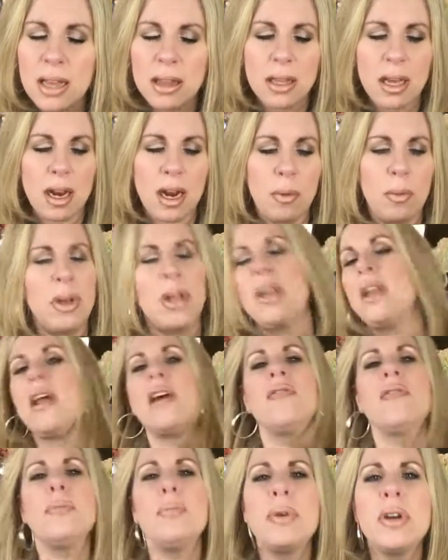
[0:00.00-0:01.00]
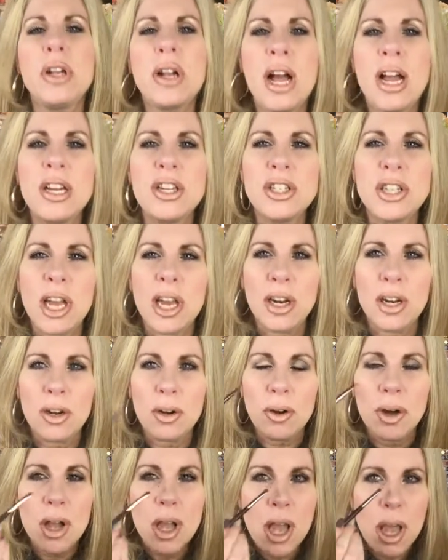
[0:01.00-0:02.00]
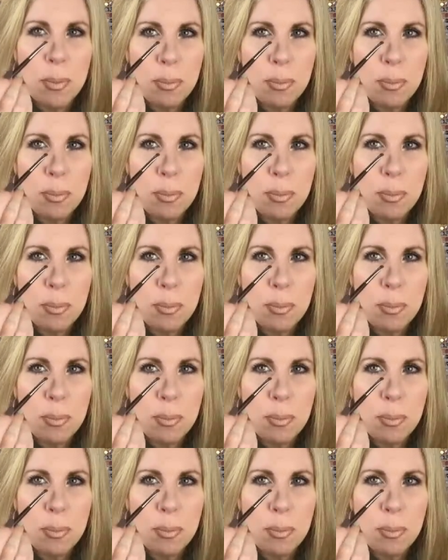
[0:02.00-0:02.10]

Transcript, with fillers: I thought I would never put eyeshadow,